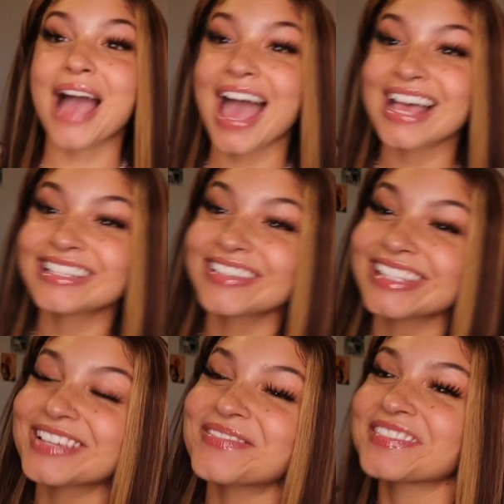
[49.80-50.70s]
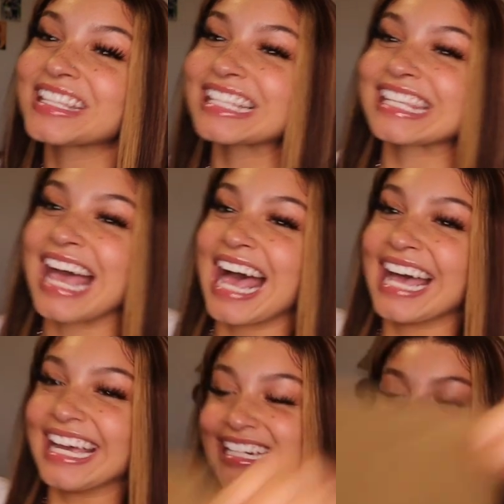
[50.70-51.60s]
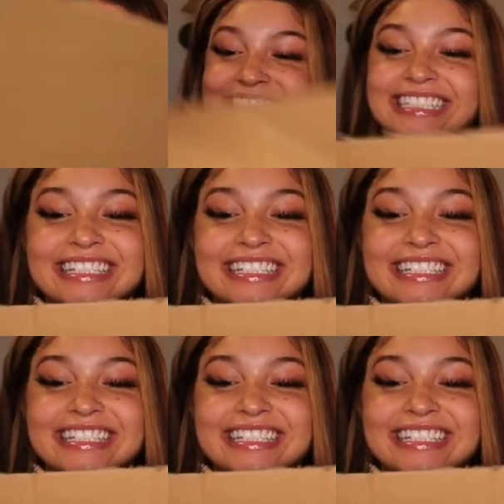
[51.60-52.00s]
as you see from the title,